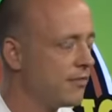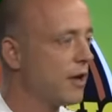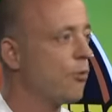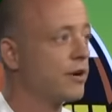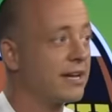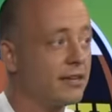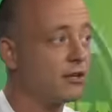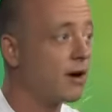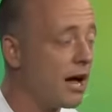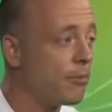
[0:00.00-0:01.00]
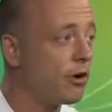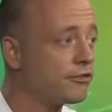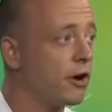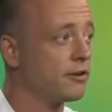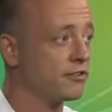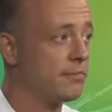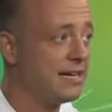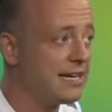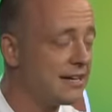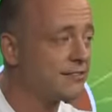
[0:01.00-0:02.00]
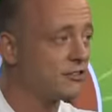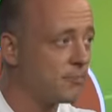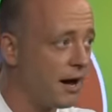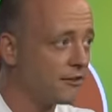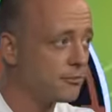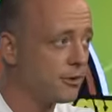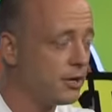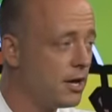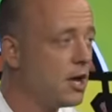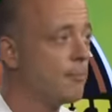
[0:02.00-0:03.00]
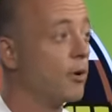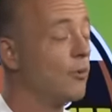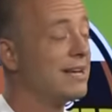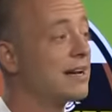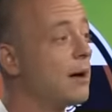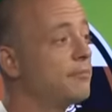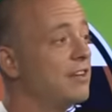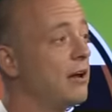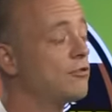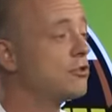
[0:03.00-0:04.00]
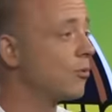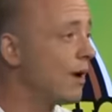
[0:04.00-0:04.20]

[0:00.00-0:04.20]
They want to get their eyeballs on as many kids as possible. But when it comes down to